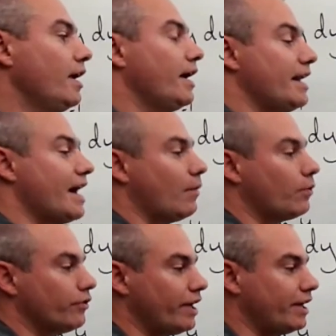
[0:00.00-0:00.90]
And now
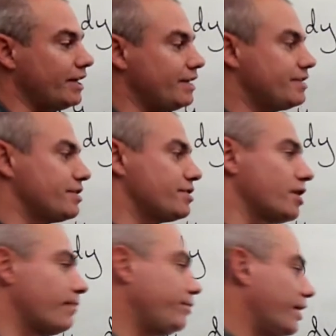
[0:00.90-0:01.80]
we're ready to
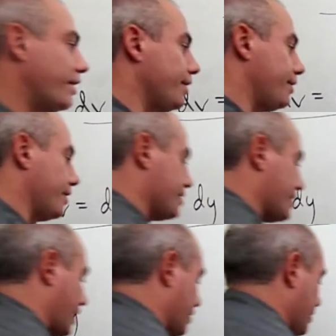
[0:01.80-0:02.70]
start plugging things in.